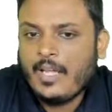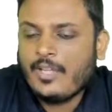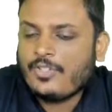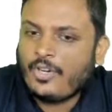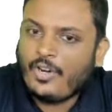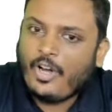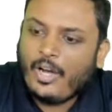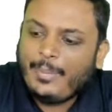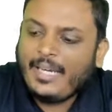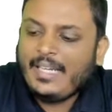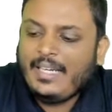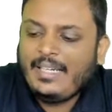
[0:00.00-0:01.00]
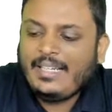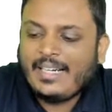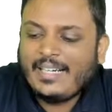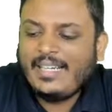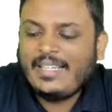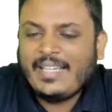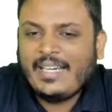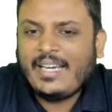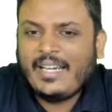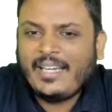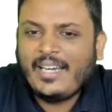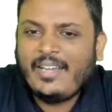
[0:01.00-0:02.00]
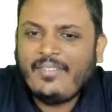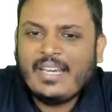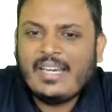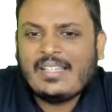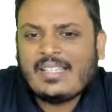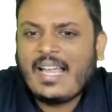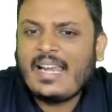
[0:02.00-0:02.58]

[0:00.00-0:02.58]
So normally internally generated evidence are